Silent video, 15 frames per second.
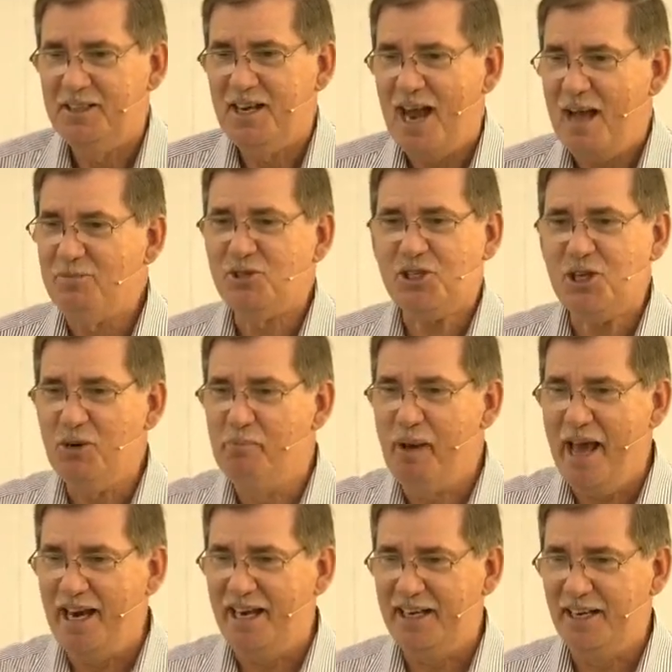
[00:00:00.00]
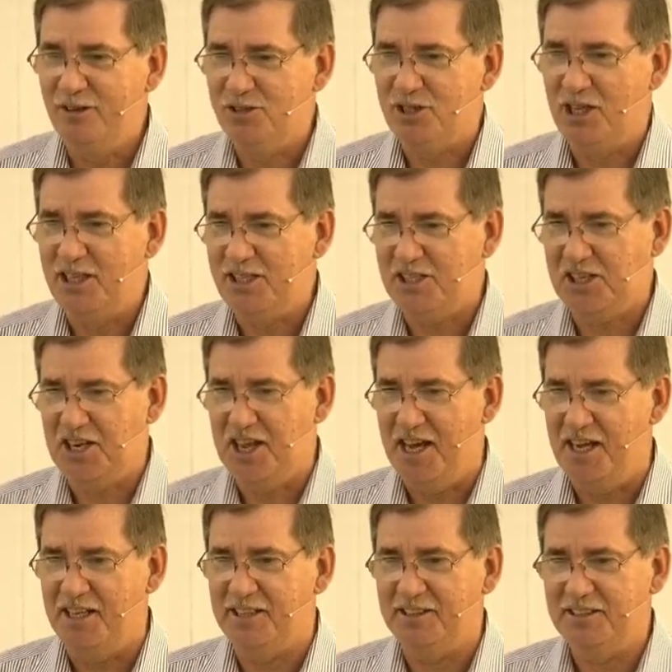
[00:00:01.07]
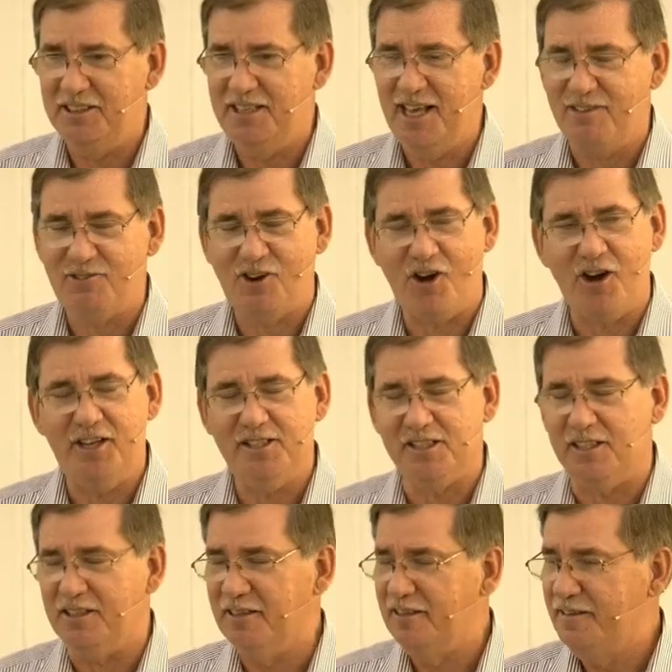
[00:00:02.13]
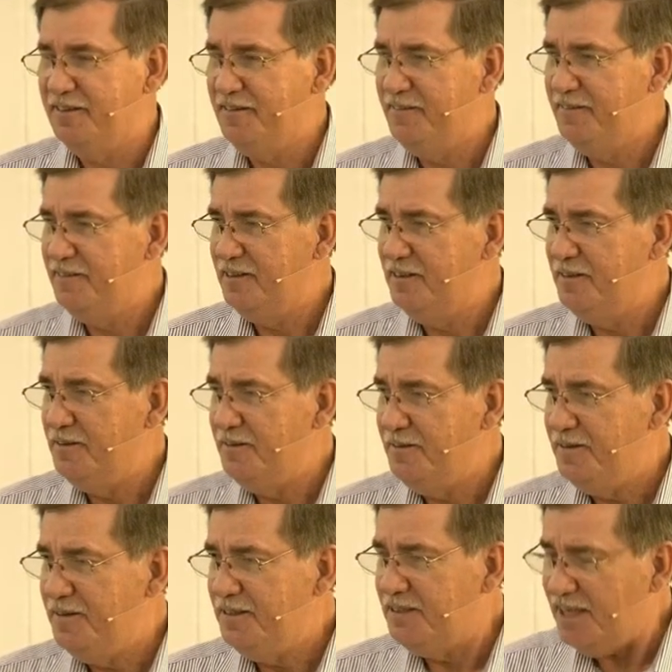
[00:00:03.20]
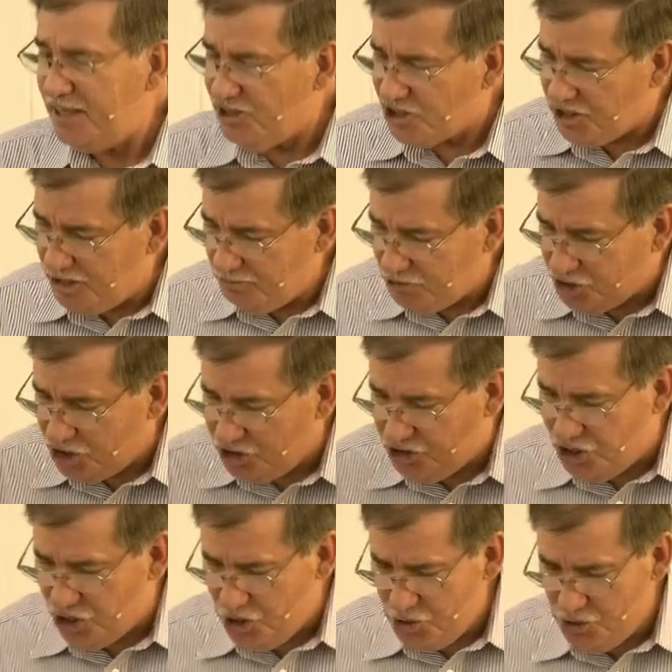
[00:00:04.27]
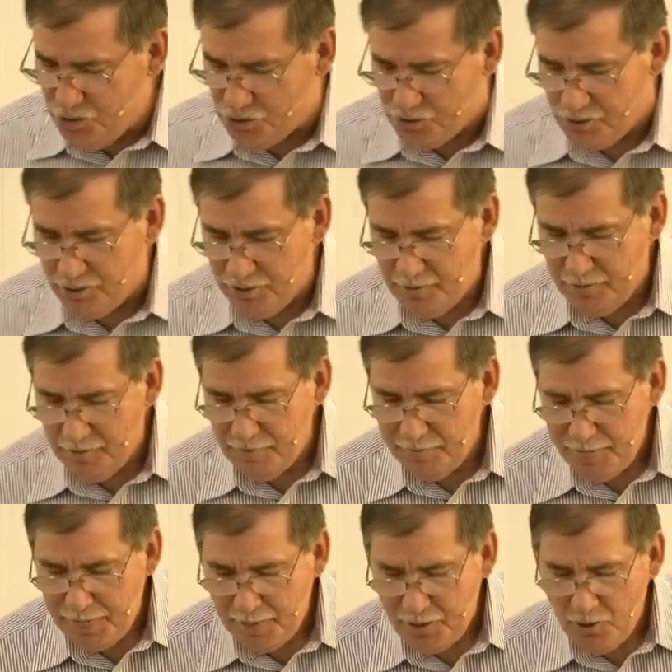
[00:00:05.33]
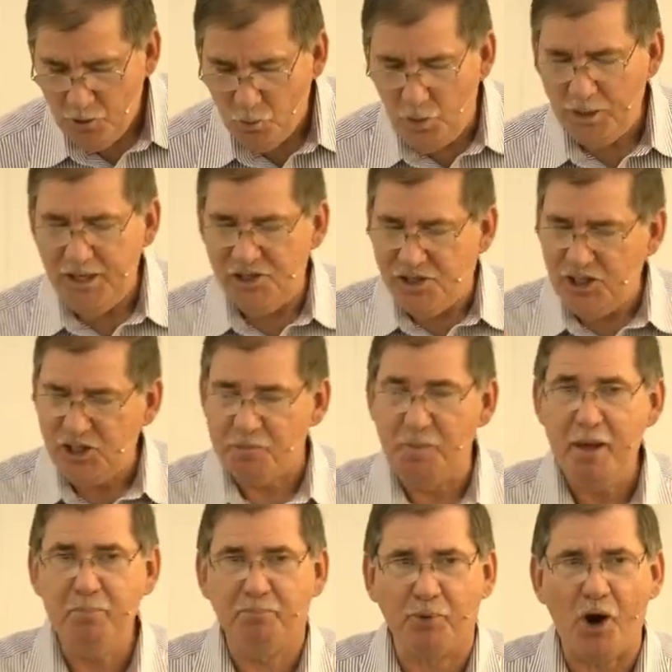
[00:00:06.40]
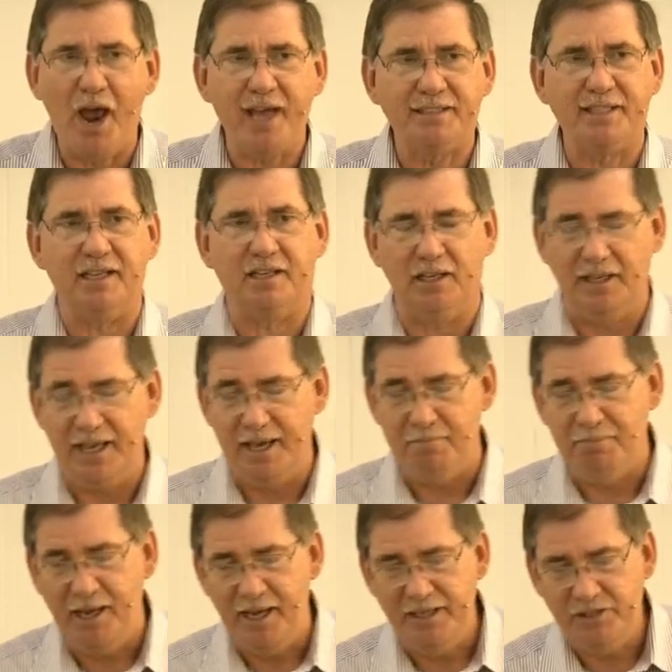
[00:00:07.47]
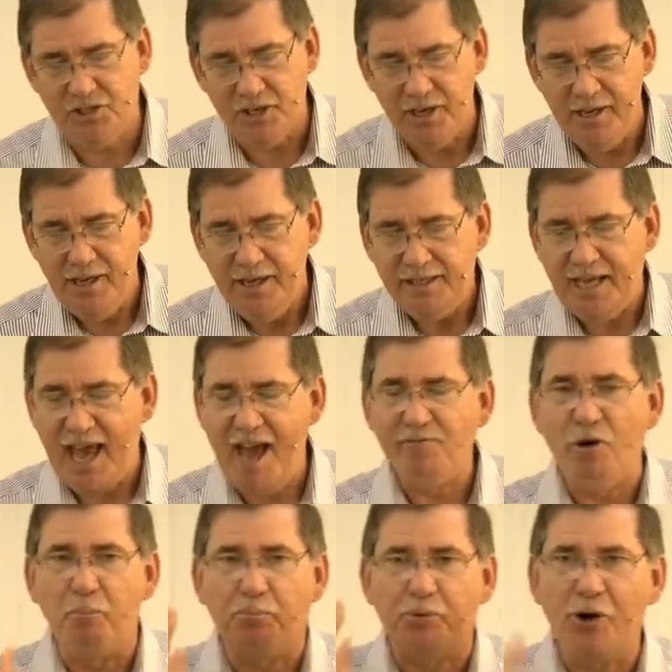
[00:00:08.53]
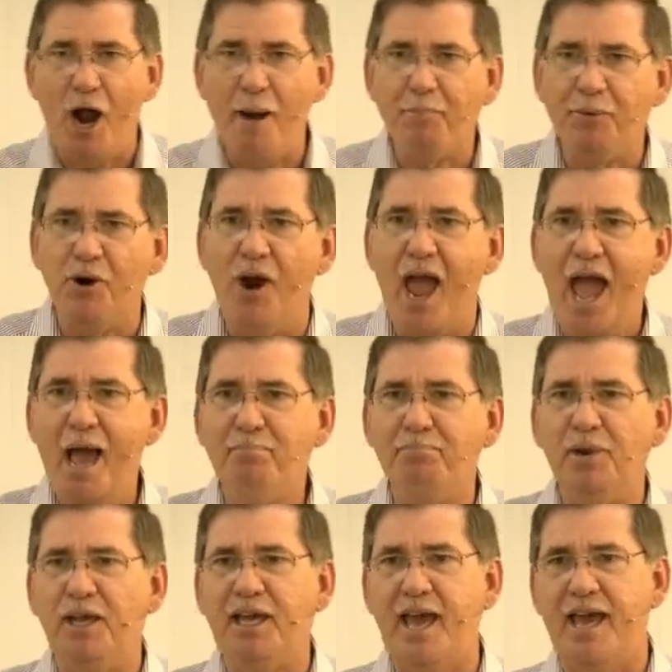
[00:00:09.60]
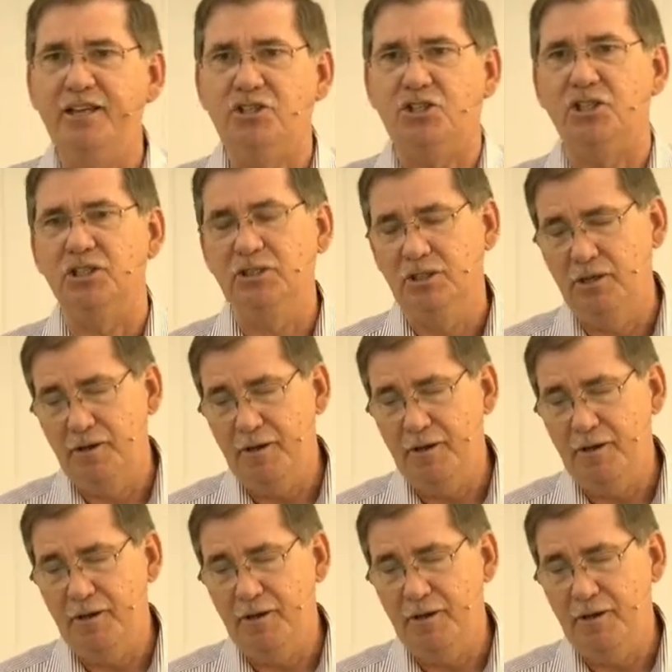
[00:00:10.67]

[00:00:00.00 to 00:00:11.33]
I'm still battling those things today. Isn't that crazy? Teach them to do. What does this mean practically? It means to have a proper application